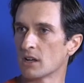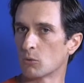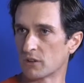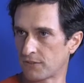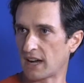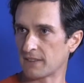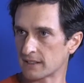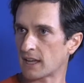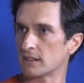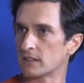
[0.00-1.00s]
we find
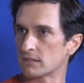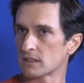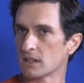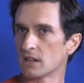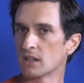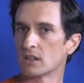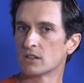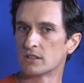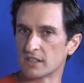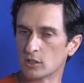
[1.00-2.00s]
that tendons
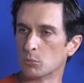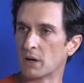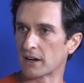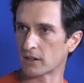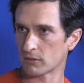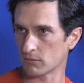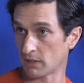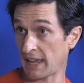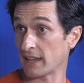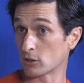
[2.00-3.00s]
deal better,
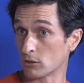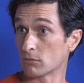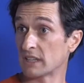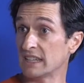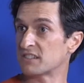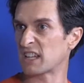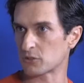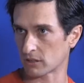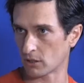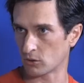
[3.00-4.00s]
handle
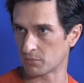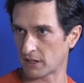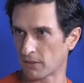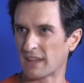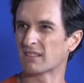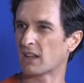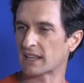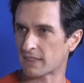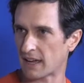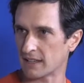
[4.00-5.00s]
eccentric loads better. They
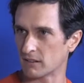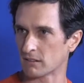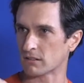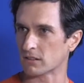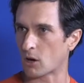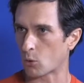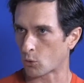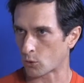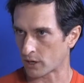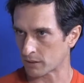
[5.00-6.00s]
like that
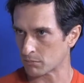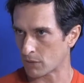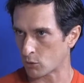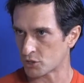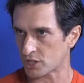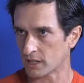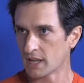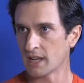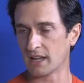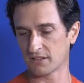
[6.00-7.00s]
lowering motion.
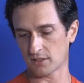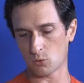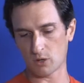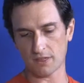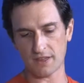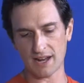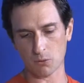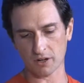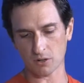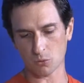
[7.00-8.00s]
And so with
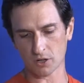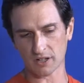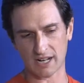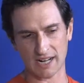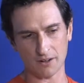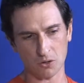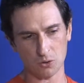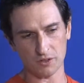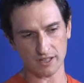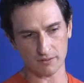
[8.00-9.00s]
that, we're going to work on
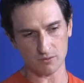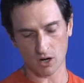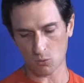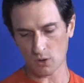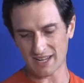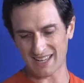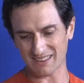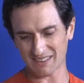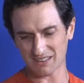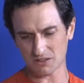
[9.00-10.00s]
holding a weight
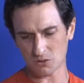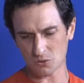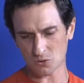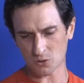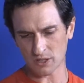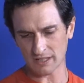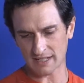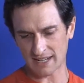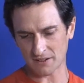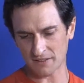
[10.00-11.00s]
and
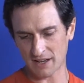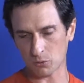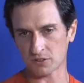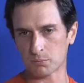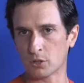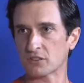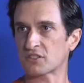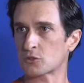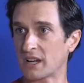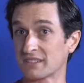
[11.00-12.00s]
lowering down, and that will
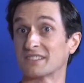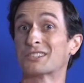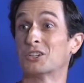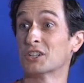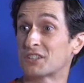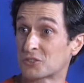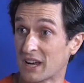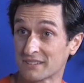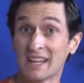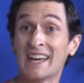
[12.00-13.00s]
put stress. It's good
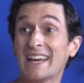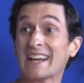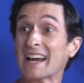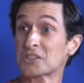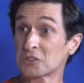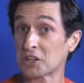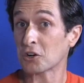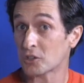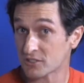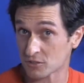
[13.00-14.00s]
stress. It actually
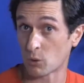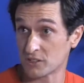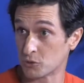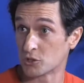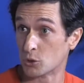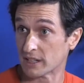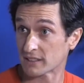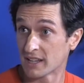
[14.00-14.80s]
hurts when you do it.